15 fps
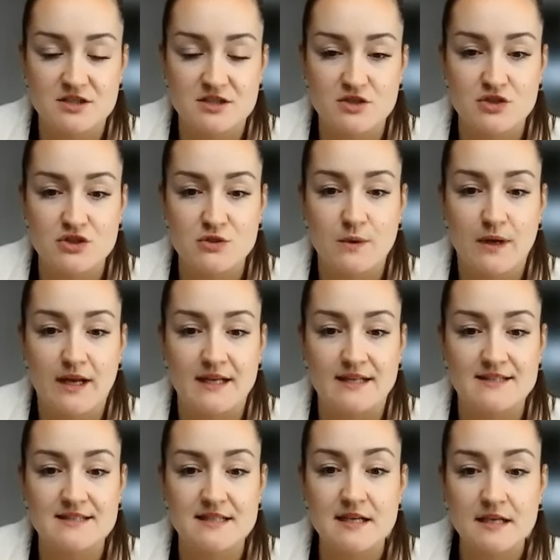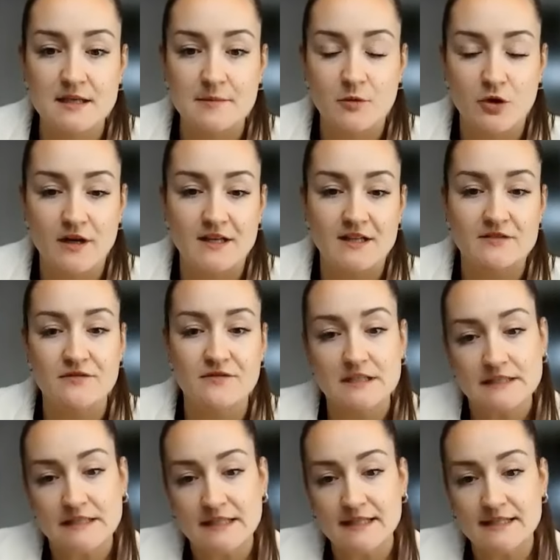Do you do any sim or any
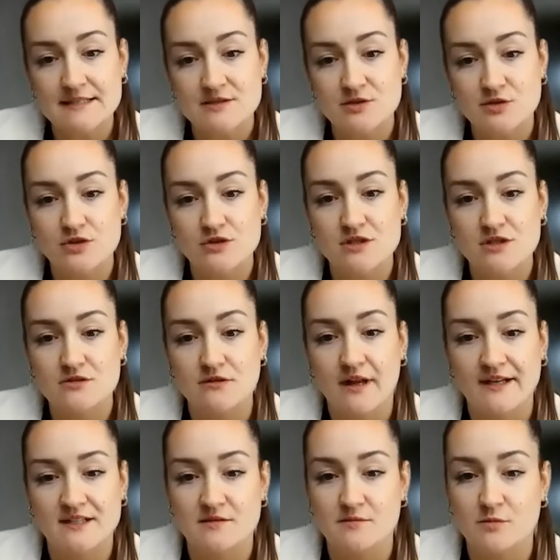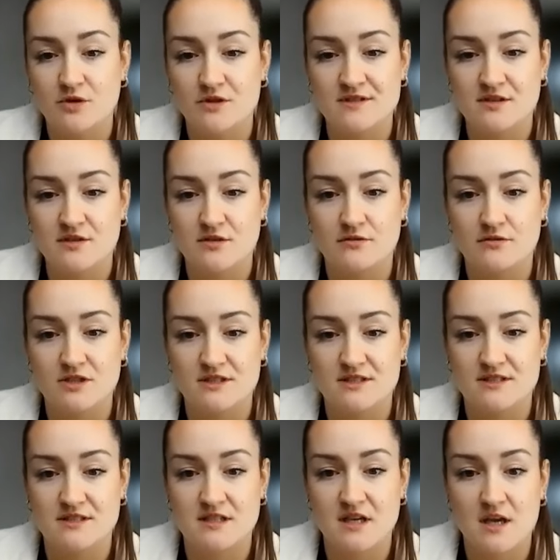fitness, or do you like to more so
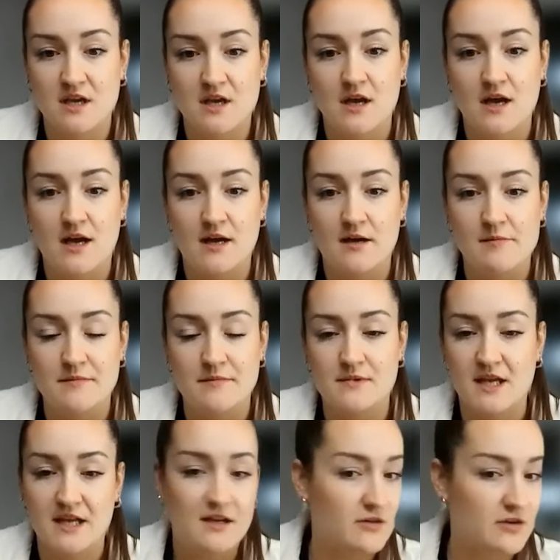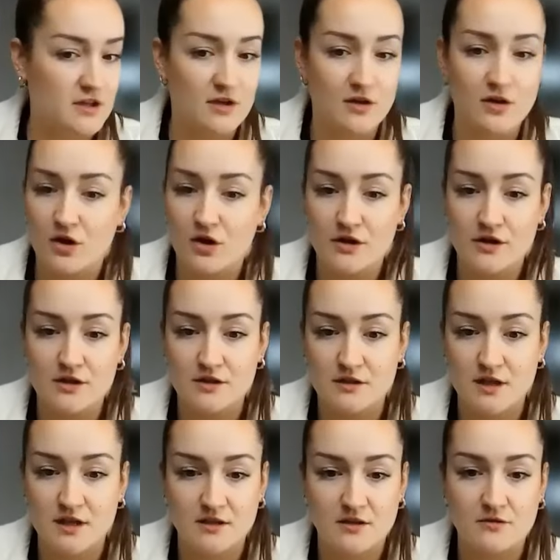just get out in the car
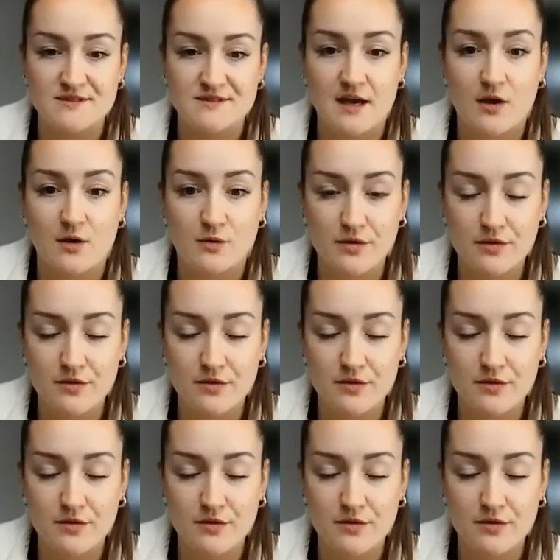and go south?